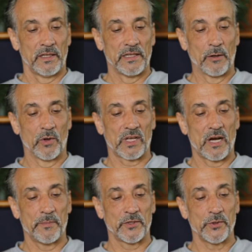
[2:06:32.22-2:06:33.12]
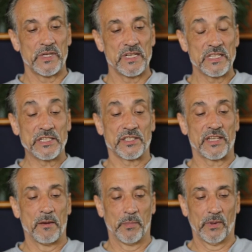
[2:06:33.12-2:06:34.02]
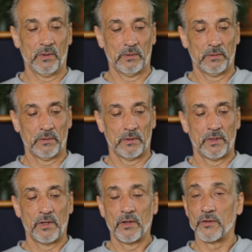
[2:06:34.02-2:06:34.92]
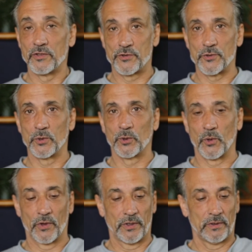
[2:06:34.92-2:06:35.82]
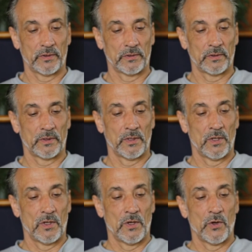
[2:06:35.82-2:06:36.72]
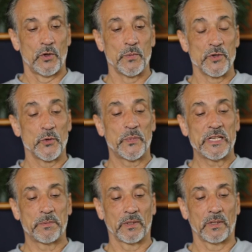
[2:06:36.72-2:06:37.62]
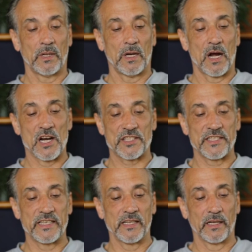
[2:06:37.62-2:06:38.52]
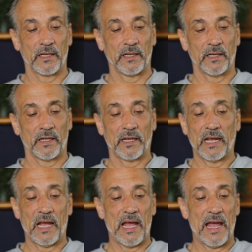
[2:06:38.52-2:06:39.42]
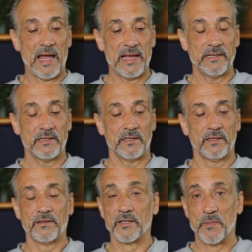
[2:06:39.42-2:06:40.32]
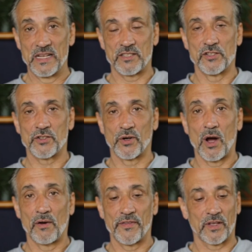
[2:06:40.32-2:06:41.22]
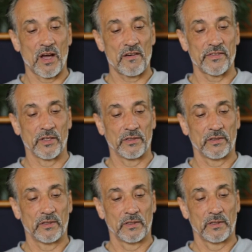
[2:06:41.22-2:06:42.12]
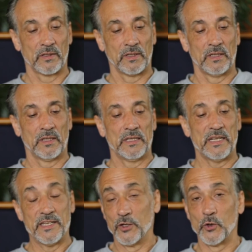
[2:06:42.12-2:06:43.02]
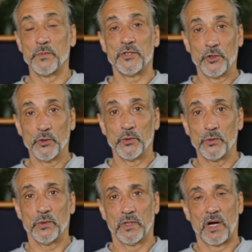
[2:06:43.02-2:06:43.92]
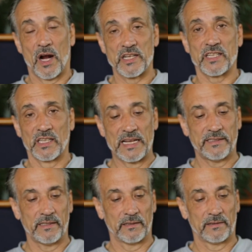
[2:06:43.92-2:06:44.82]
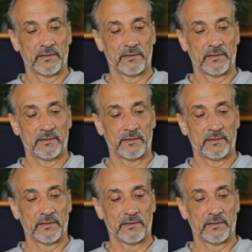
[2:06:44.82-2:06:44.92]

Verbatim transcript: there will come to his temple the true Lord, whom you people are seeking, and the messenger of the covenant, in whom you are delighting.